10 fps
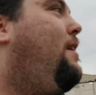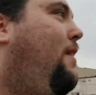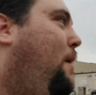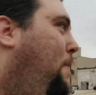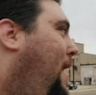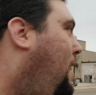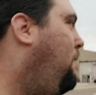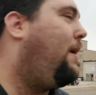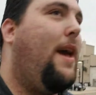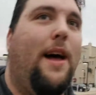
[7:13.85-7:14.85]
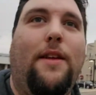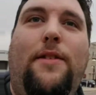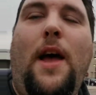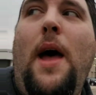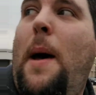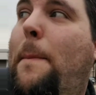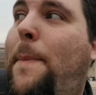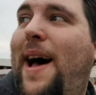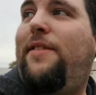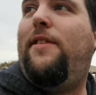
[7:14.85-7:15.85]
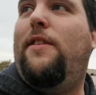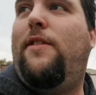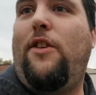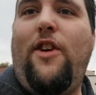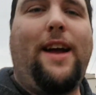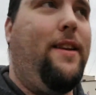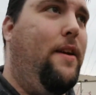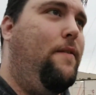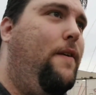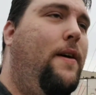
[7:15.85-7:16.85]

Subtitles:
clickbaiting because best is subjective,